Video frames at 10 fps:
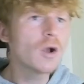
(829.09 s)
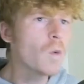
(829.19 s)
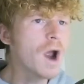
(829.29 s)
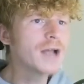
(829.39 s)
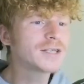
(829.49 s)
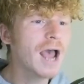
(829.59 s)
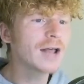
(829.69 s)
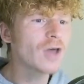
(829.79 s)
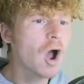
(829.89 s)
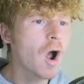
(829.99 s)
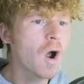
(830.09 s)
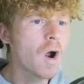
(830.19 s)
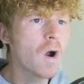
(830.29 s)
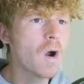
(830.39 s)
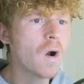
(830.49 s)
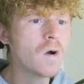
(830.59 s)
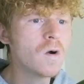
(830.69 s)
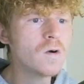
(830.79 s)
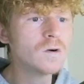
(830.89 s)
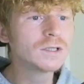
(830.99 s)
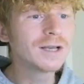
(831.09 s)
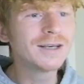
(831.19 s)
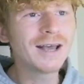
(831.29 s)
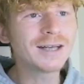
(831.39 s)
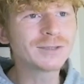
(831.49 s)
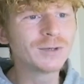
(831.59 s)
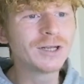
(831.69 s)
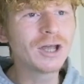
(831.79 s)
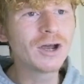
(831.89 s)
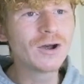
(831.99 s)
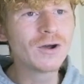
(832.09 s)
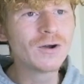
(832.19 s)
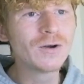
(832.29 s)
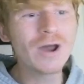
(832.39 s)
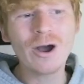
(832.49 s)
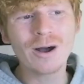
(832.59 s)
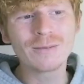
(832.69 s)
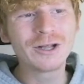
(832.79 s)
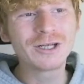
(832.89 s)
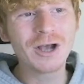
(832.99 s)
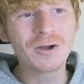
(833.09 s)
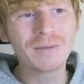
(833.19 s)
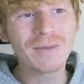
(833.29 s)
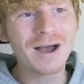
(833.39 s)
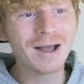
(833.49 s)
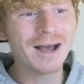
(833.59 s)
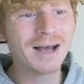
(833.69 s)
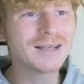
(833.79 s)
We take those! Yes, we do! No, I'm only joking, my guys.